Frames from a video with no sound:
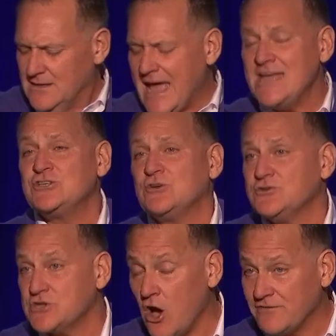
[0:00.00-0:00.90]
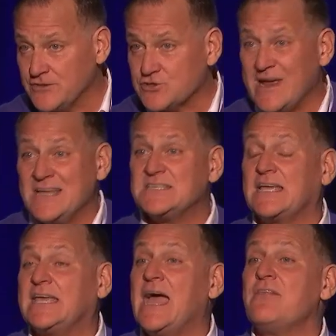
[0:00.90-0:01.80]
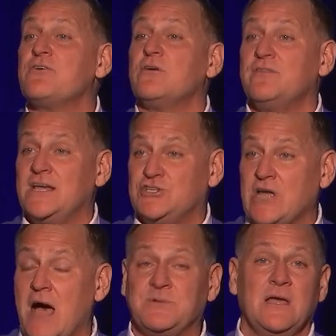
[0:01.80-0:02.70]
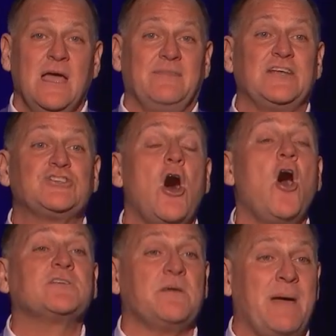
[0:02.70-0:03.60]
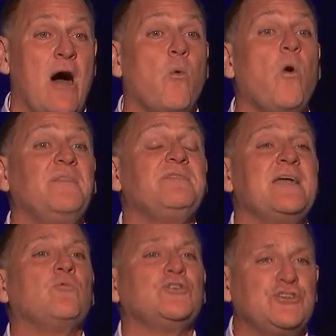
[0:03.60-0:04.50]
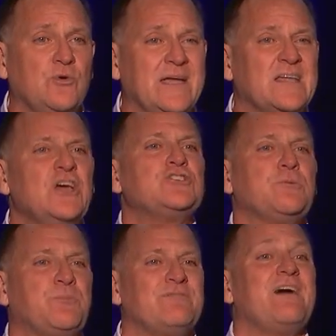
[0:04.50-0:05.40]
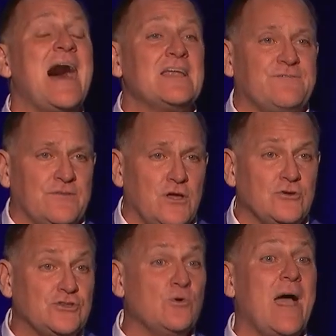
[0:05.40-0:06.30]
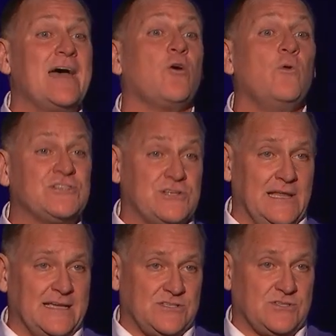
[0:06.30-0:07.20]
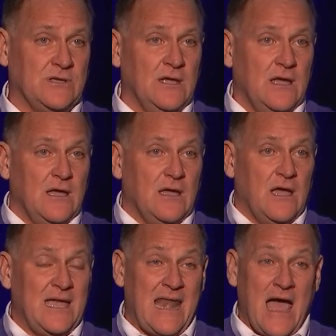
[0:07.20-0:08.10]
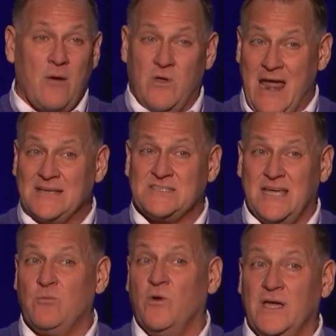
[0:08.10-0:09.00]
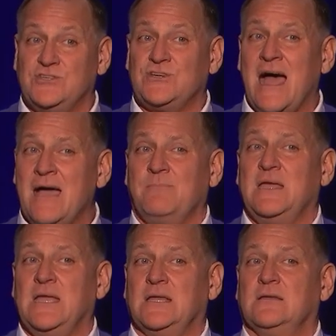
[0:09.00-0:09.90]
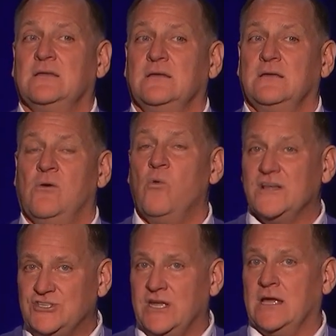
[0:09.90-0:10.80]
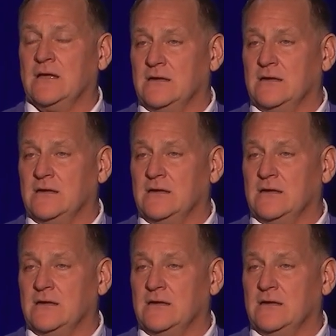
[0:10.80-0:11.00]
angels off the tree, and together they shopped and they talked about what they were doing to provide for those who had a wish list. And when I say wish, I mean wishing.